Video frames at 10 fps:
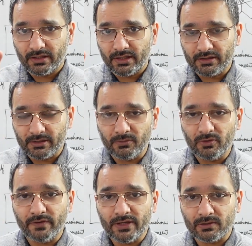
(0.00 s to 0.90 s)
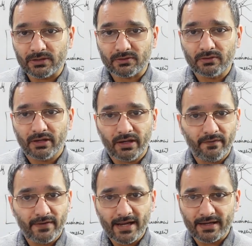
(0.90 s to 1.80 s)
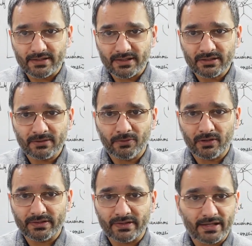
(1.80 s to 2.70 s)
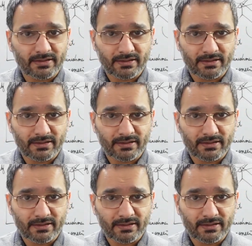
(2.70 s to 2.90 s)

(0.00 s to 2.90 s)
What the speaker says: In the movie also, if he had just apologized,